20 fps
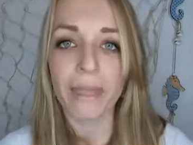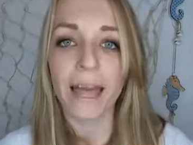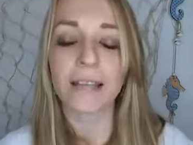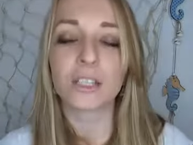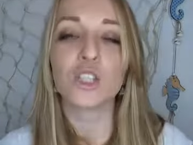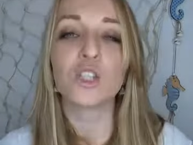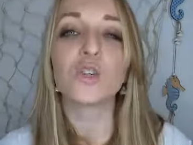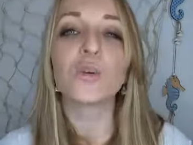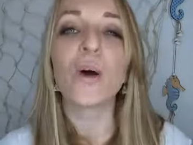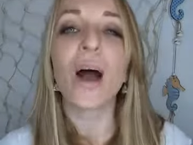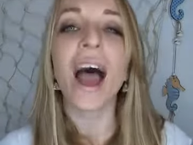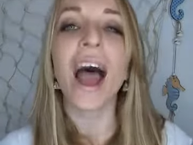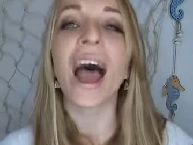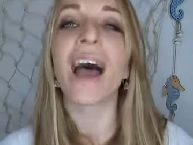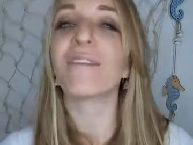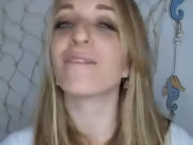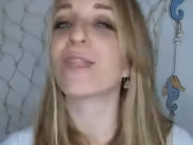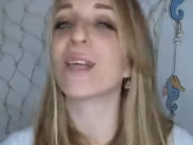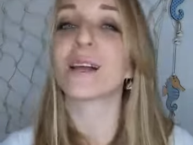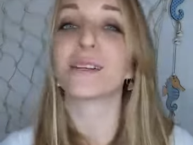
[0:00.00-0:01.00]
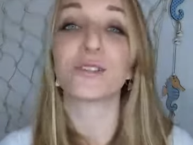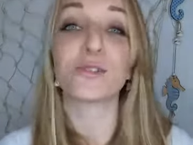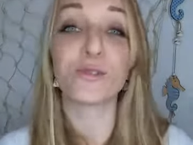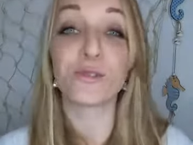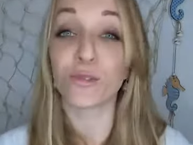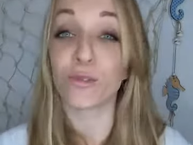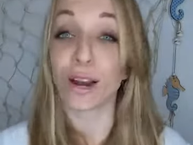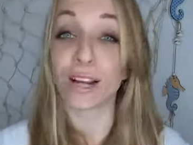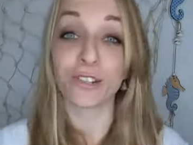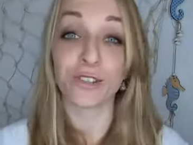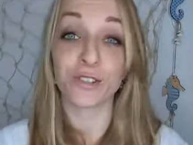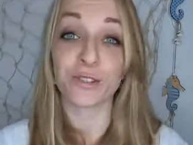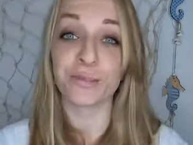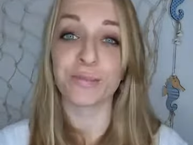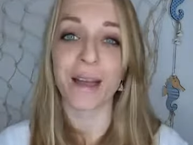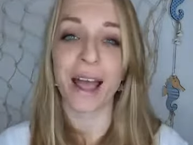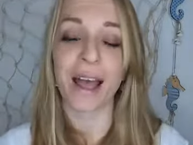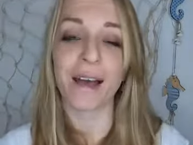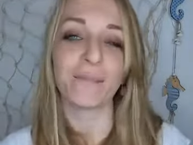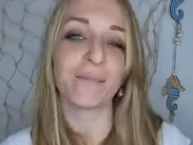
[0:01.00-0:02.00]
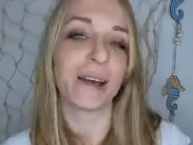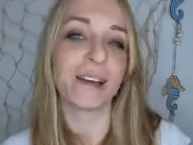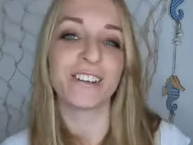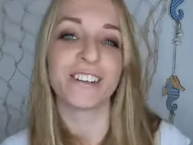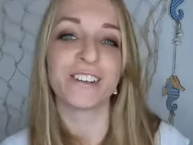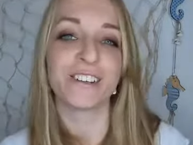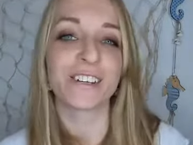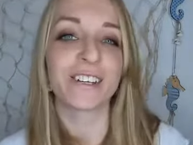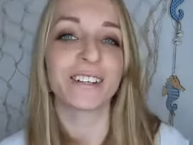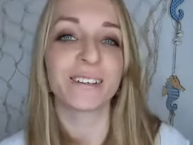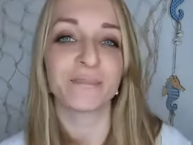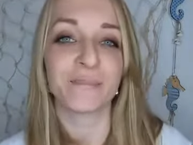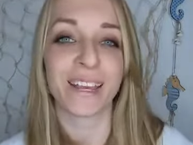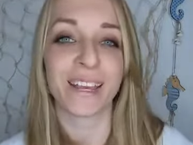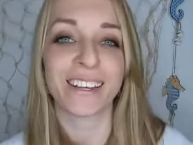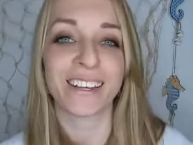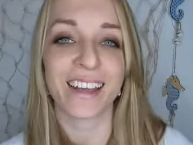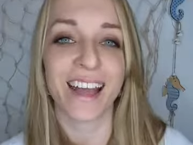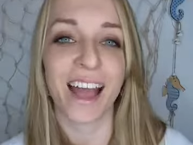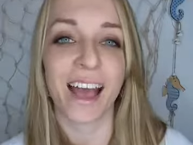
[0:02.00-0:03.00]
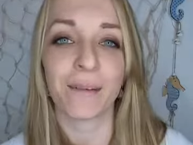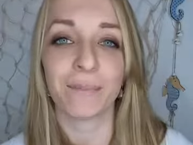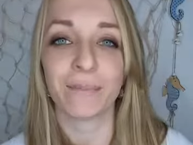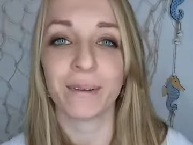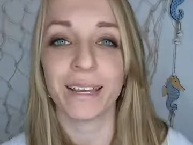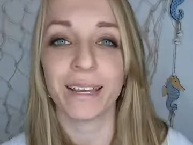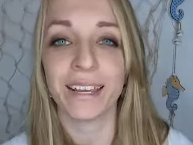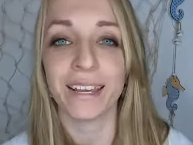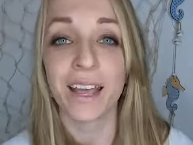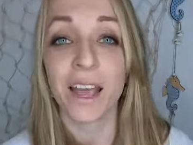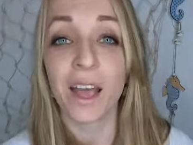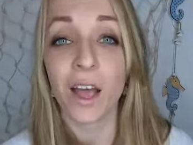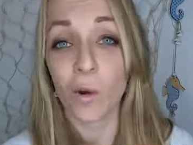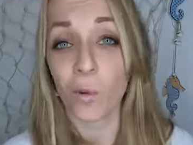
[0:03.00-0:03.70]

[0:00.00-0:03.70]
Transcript: that you have that treasure map and you're gonna make it happen,